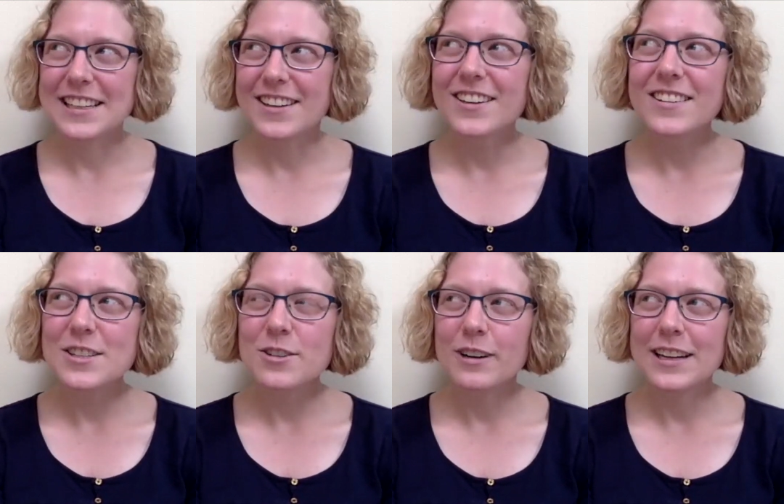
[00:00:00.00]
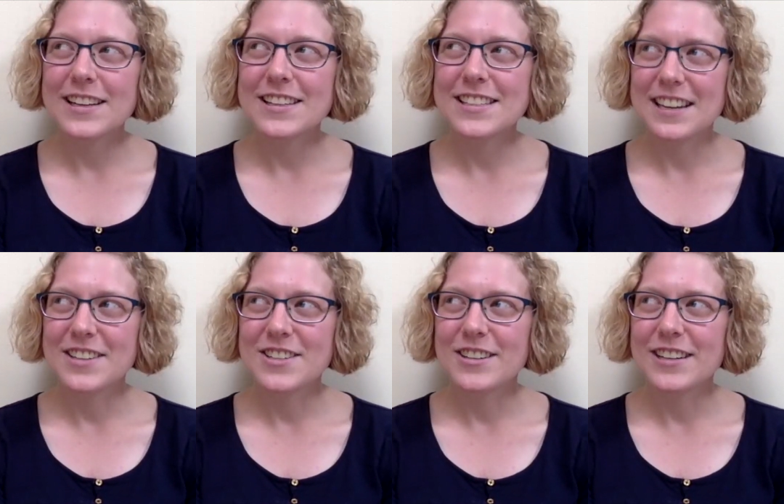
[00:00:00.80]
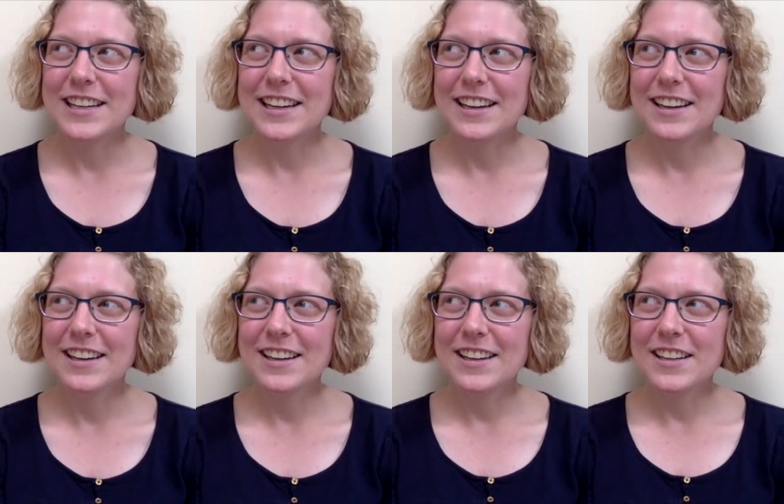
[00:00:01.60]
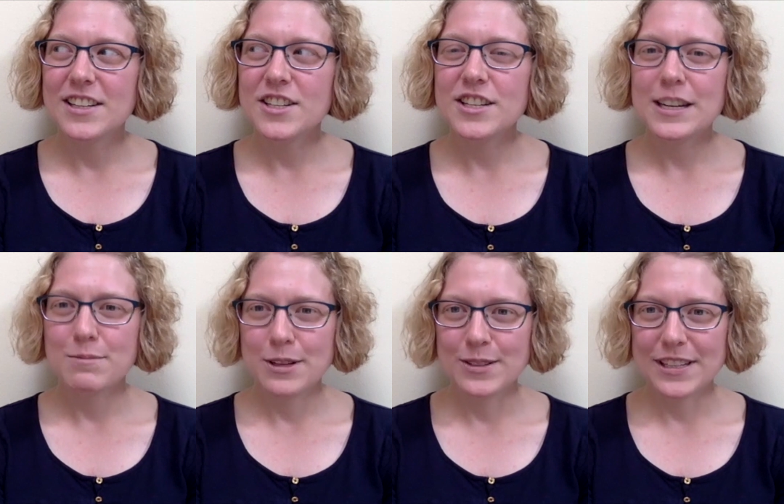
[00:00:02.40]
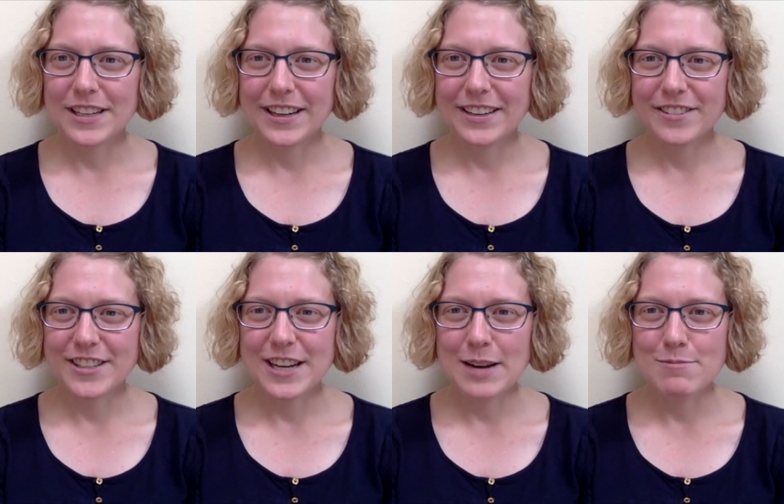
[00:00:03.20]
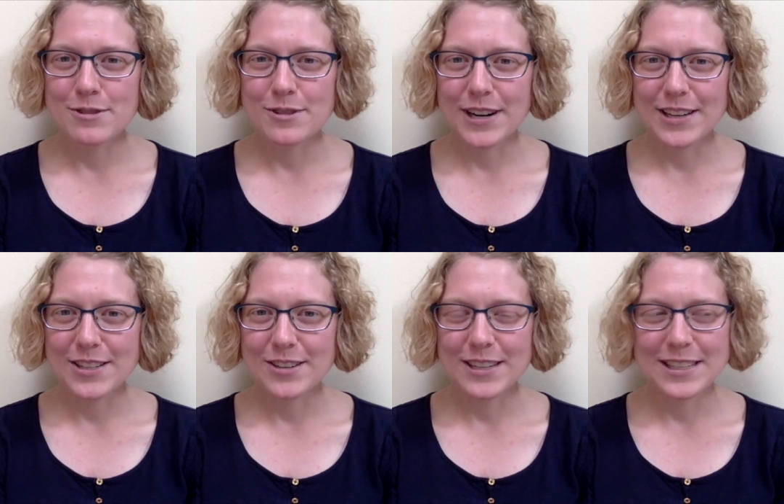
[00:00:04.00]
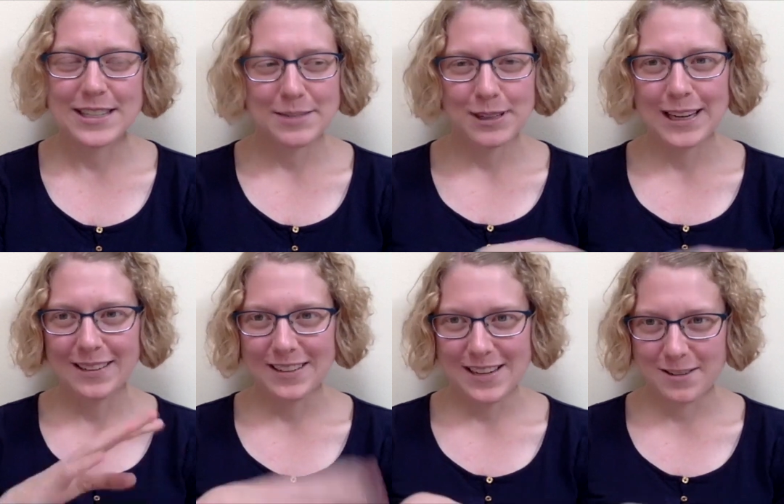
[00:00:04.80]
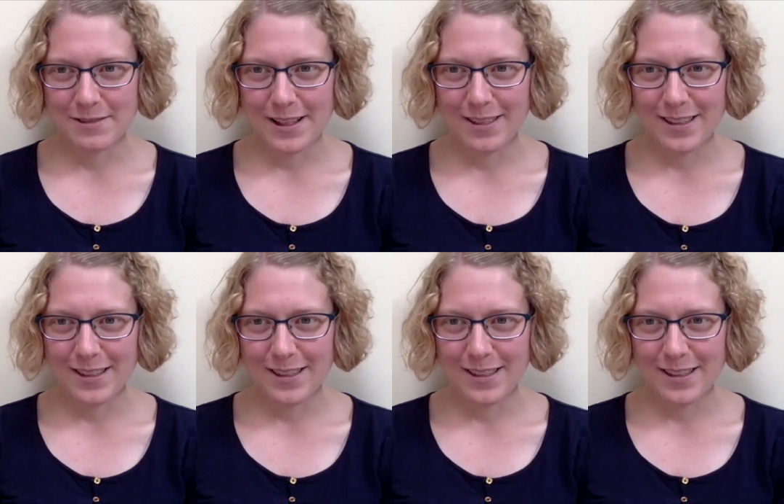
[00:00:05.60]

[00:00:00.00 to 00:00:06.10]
early 20th century sheet music for chamber orchestras that played along with